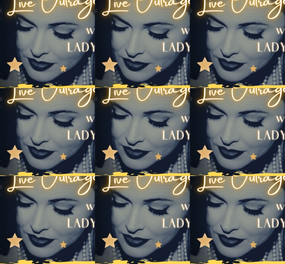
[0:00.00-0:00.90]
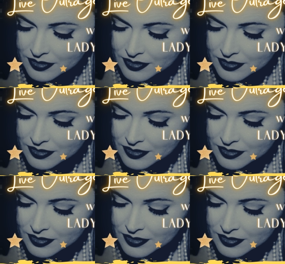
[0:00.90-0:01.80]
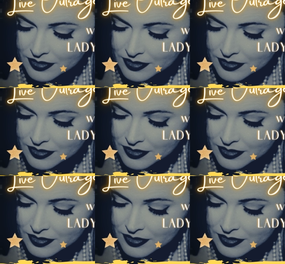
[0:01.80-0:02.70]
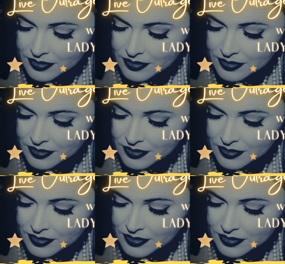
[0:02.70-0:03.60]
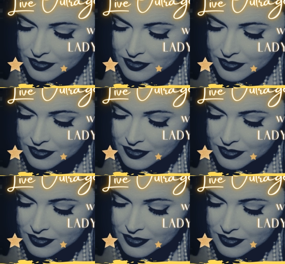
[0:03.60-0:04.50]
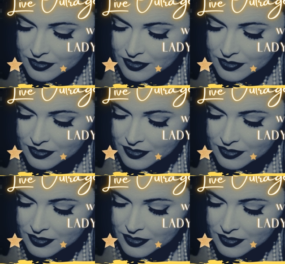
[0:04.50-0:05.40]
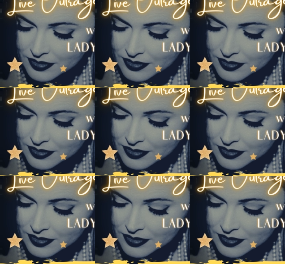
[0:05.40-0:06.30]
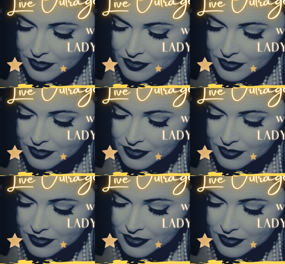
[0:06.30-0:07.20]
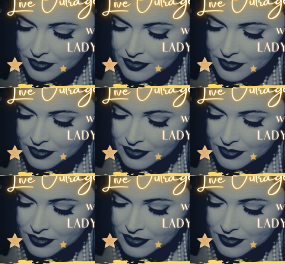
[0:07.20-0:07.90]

[no speech]